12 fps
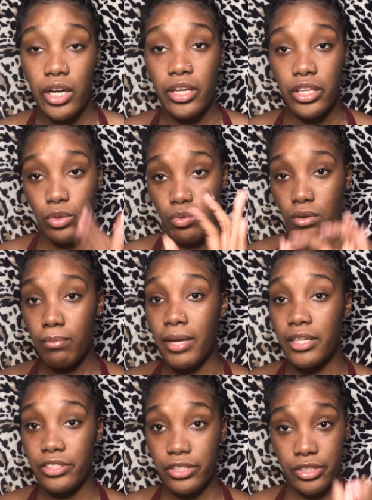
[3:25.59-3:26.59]
you will
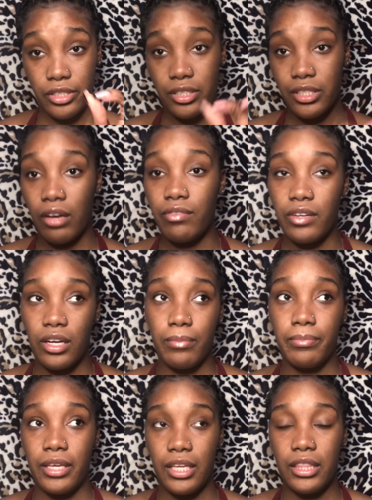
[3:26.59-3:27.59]
mess yourself up
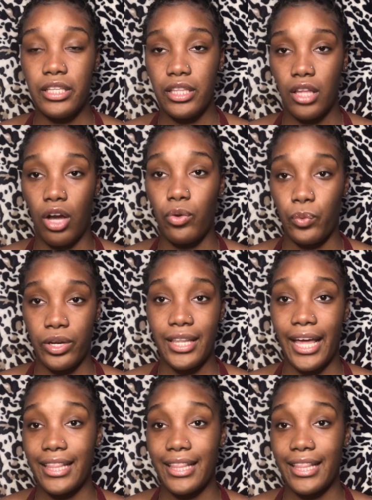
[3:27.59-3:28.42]
in the long run.